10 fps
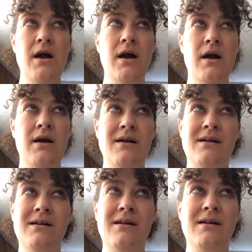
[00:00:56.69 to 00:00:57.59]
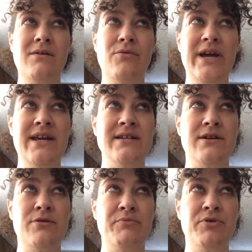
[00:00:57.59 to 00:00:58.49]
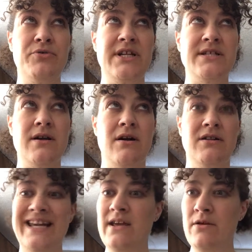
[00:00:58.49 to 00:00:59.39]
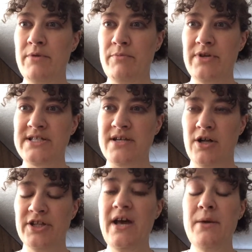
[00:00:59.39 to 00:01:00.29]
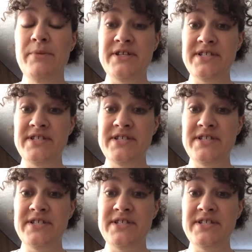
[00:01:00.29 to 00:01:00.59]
why can't I remember what it's called? I can't remember what it's called, but